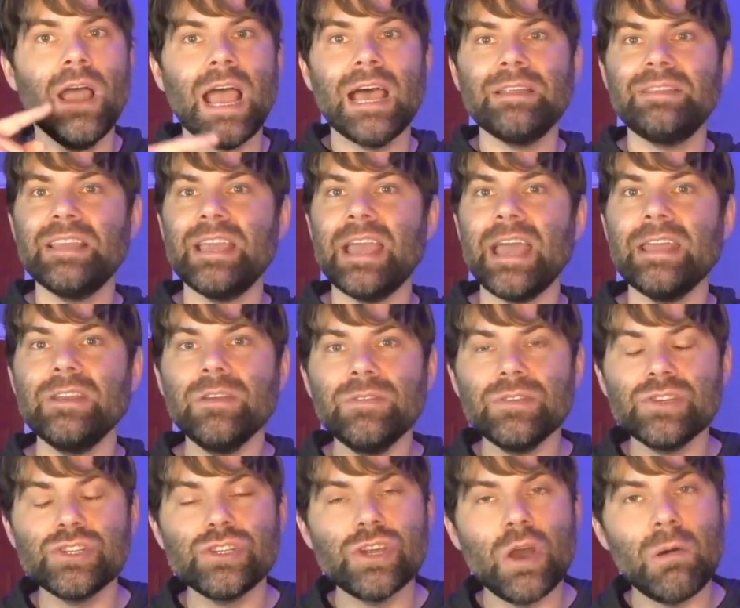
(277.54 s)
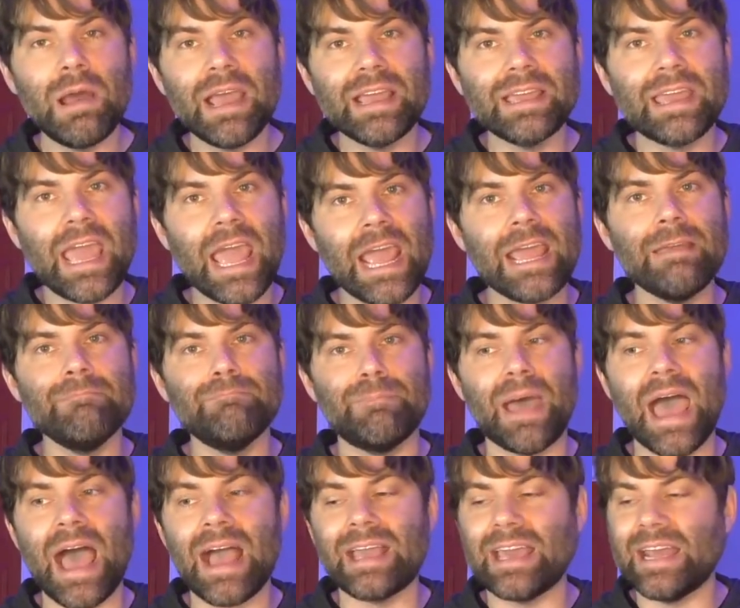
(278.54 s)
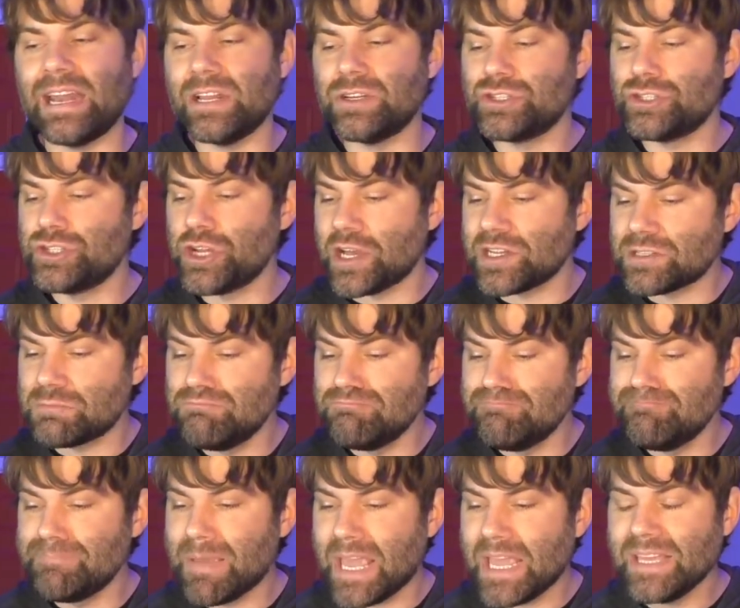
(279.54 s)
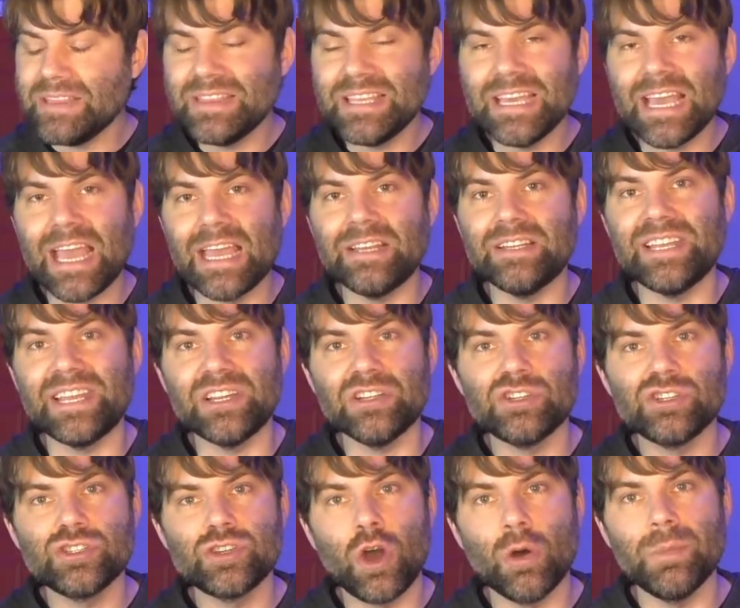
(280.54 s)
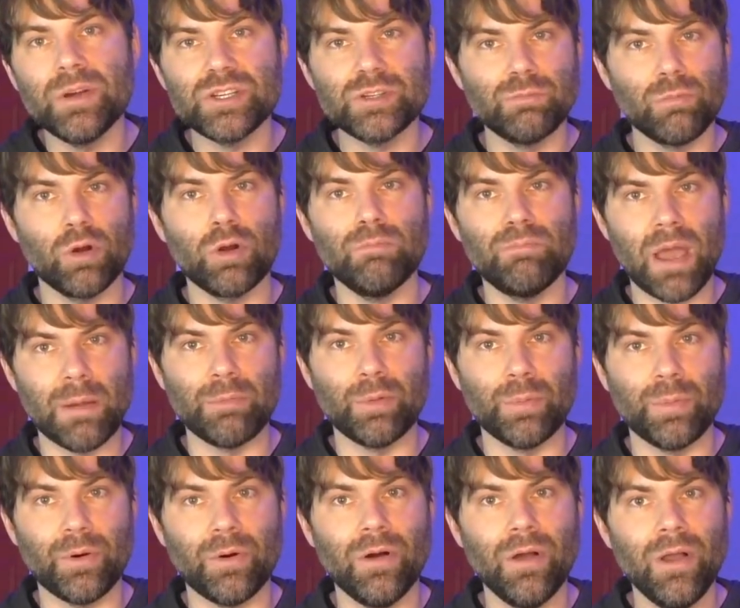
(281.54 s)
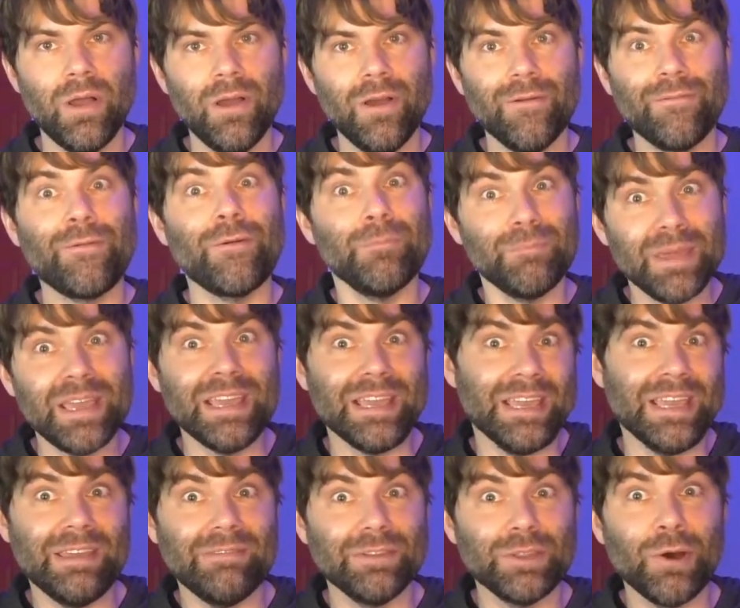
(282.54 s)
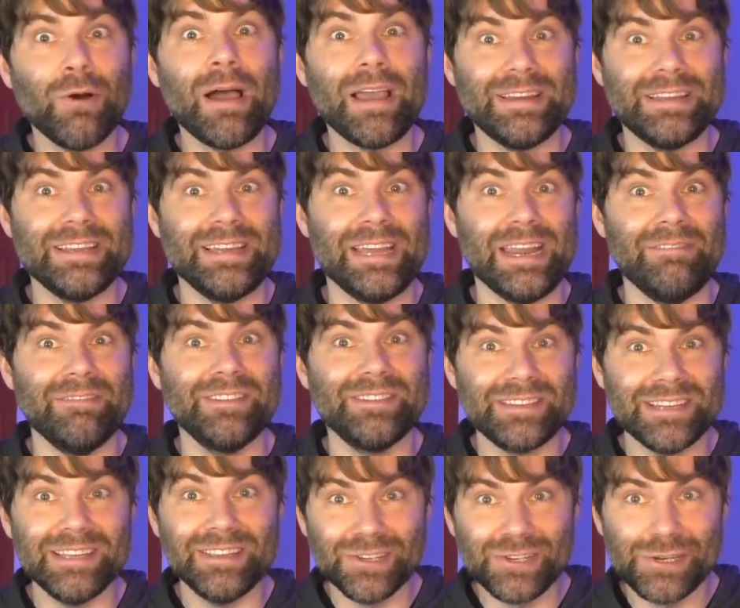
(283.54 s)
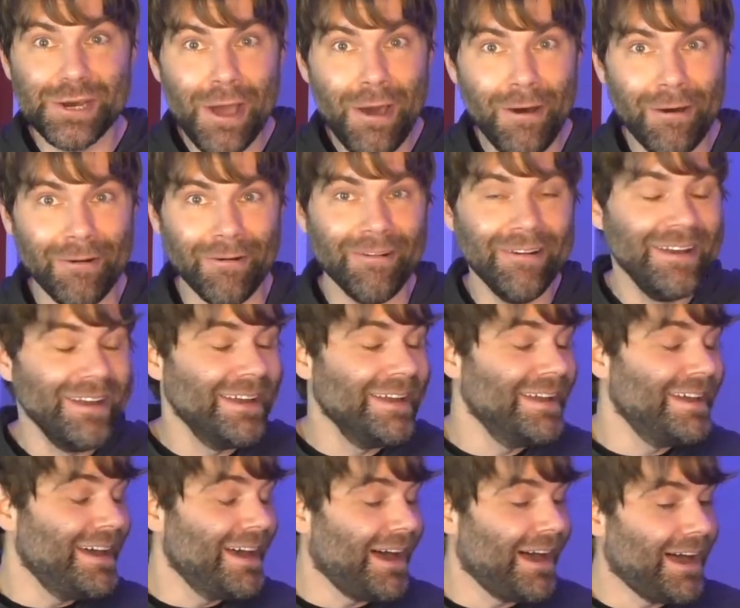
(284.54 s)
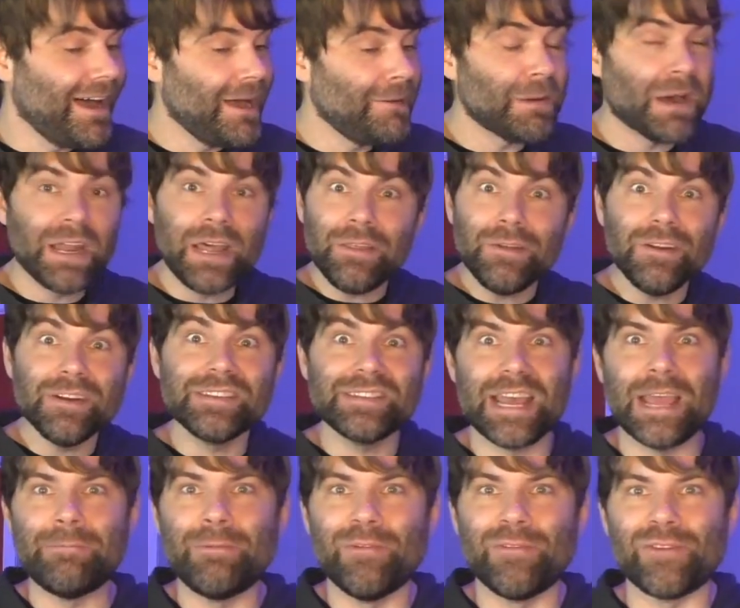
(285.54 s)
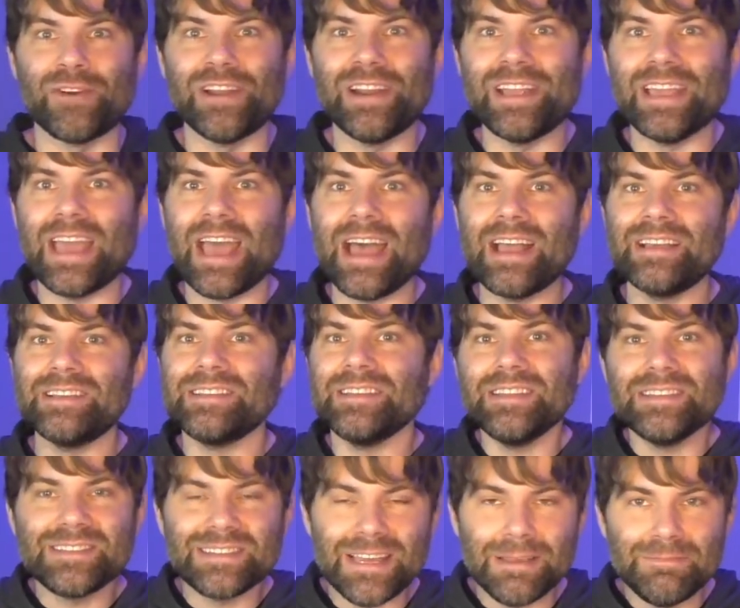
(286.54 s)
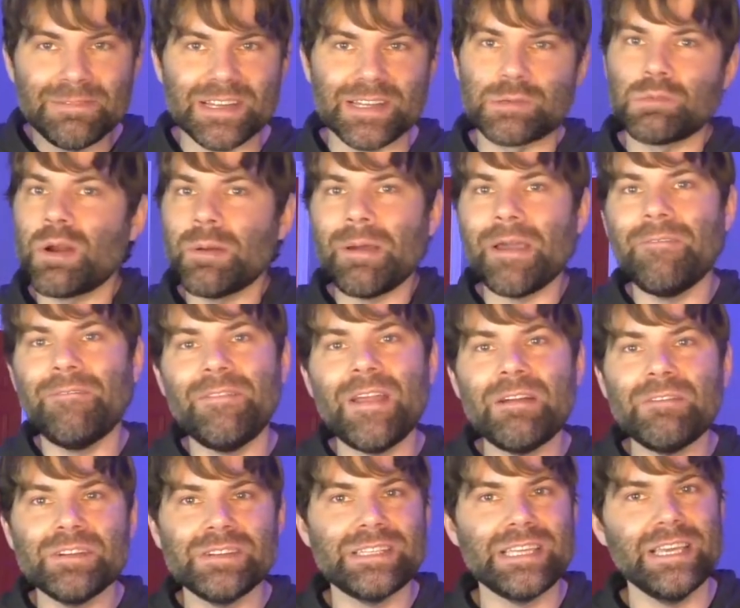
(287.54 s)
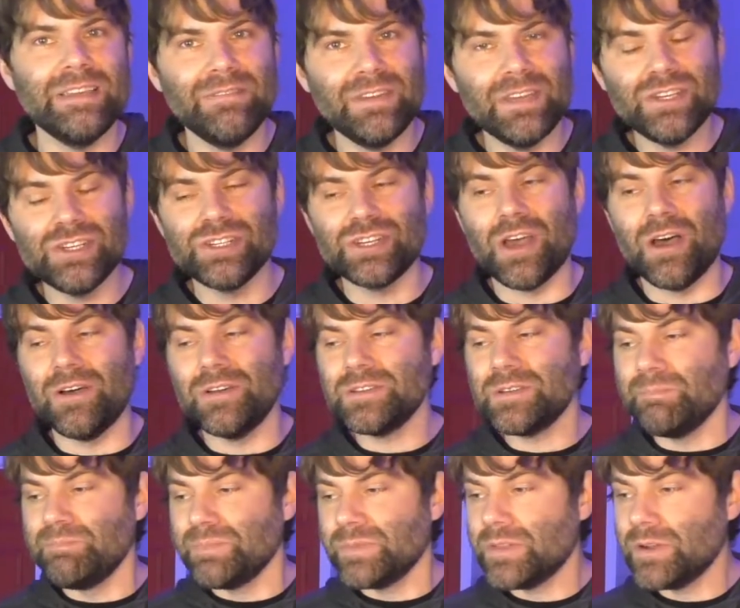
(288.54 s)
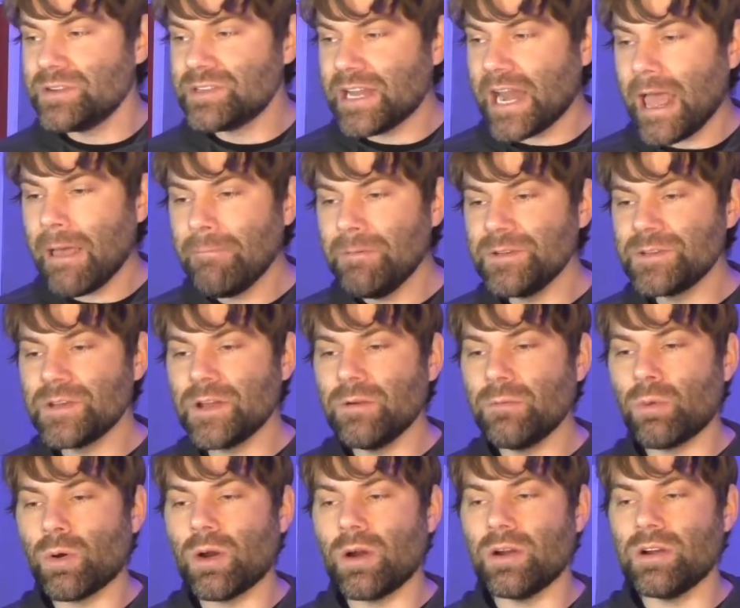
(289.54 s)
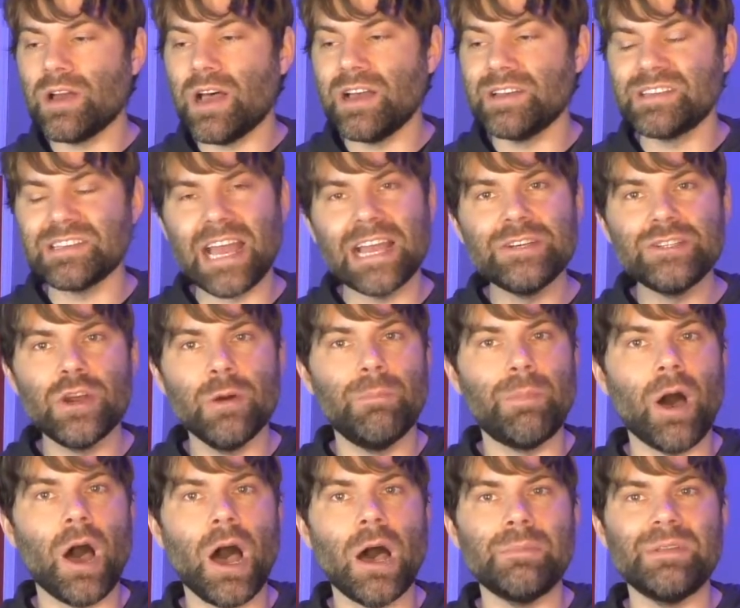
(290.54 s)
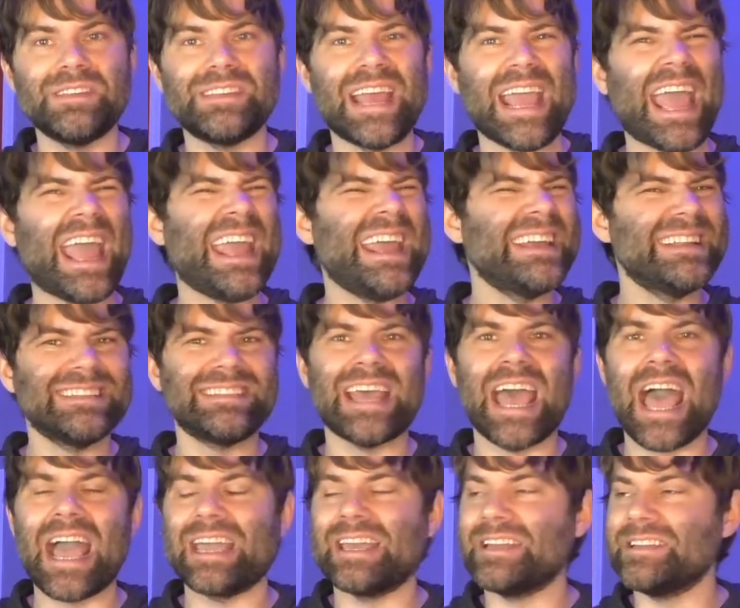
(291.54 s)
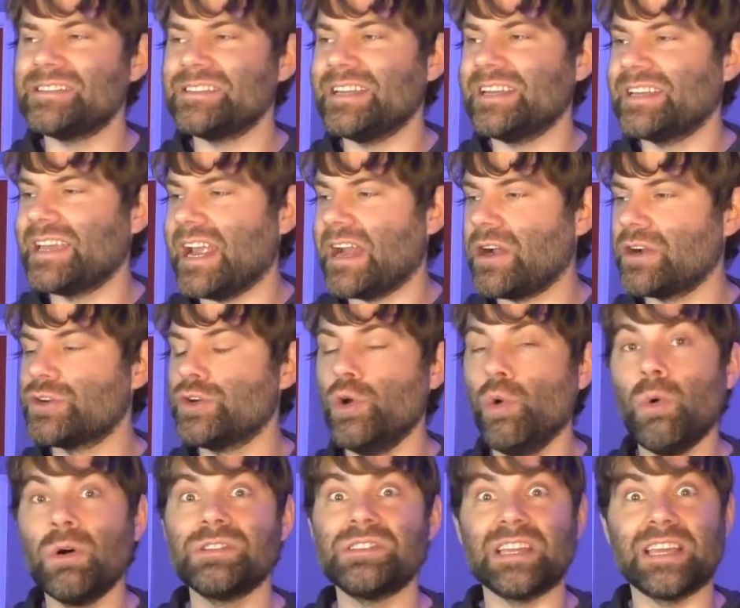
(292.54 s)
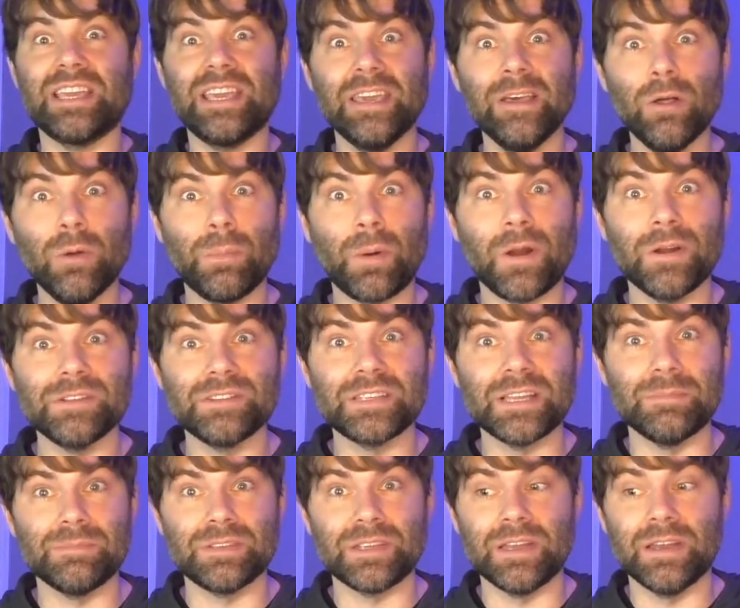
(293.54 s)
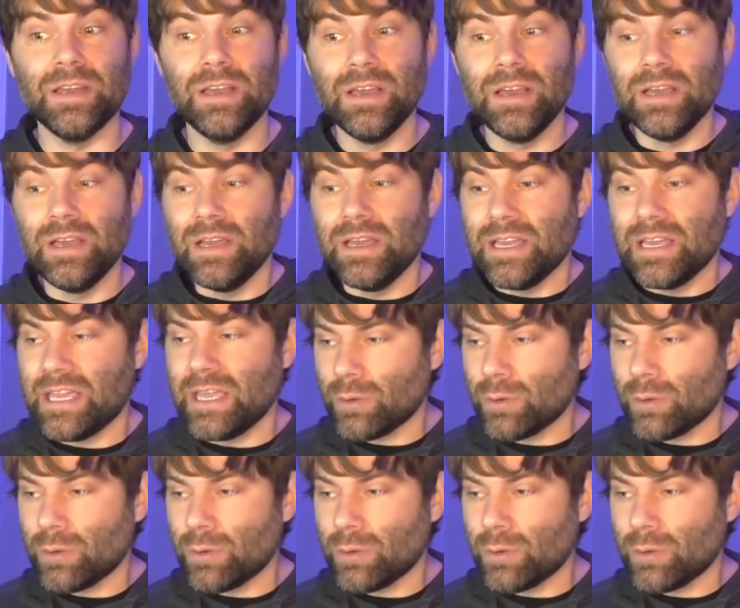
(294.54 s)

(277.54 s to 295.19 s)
at the end of the show, it came back and it just made the ending so much more memorable for me, even though I didn't even see the show. Another example of a running gag is in The Simpsons, one of my favorite TV shows. There's an episode where Sideshow Bob, this antagonistic character who wants to kill Bart Simpson, he